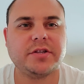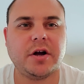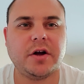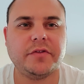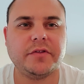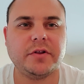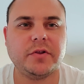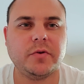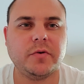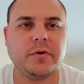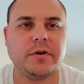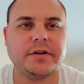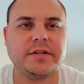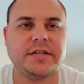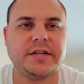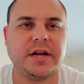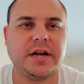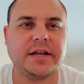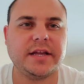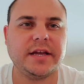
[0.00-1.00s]
on the Lord,
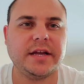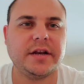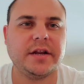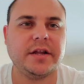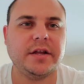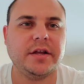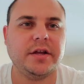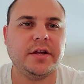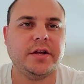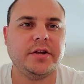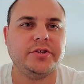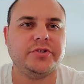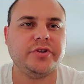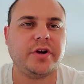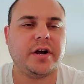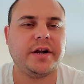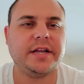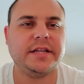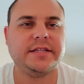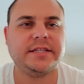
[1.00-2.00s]
to not get
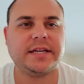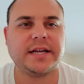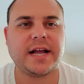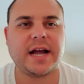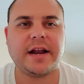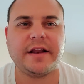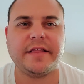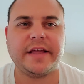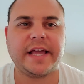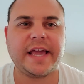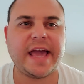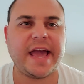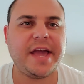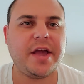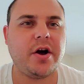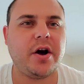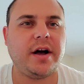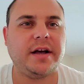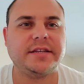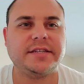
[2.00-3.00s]
drawn into kind of the
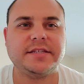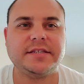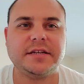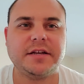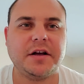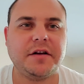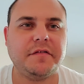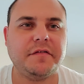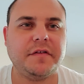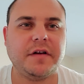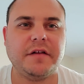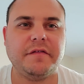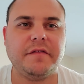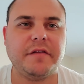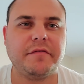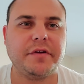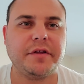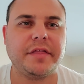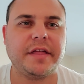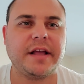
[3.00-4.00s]
chaos of
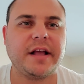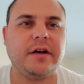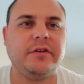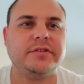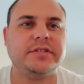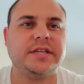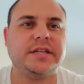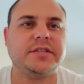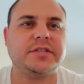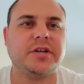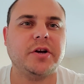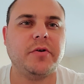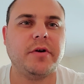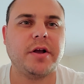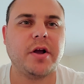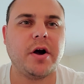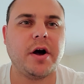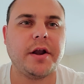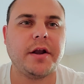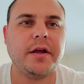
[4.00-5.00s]
everything else that's
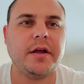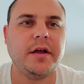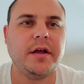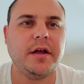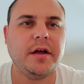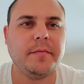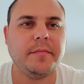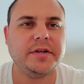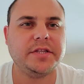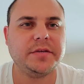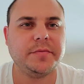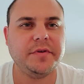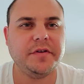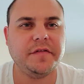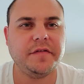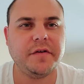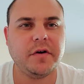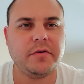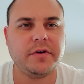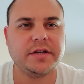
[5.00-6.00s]
going on, but to be
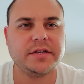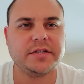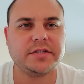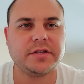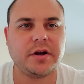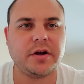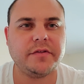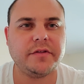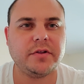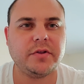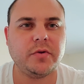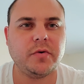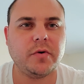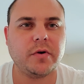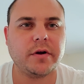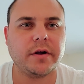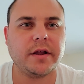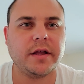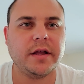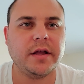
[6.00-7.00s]
focused on the
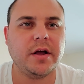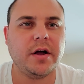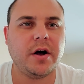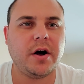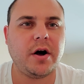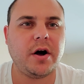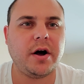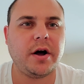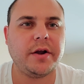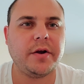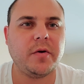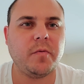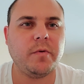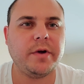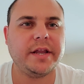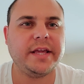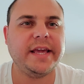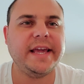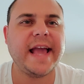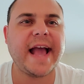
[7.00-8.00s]
Lord, on
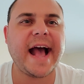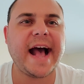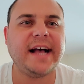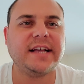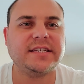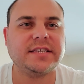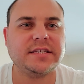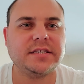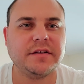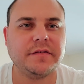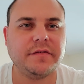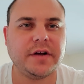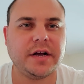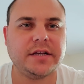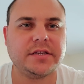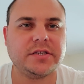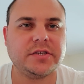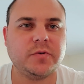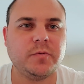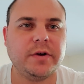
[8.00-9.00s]
what he asks of
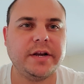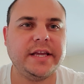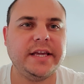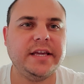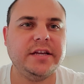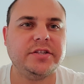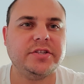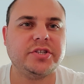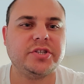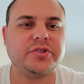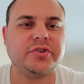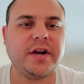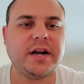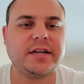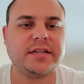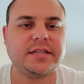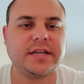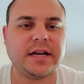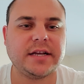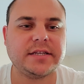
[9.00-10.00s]
us, what he
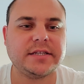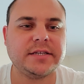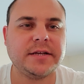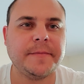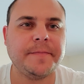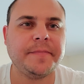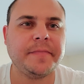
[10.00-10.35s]
instructs us,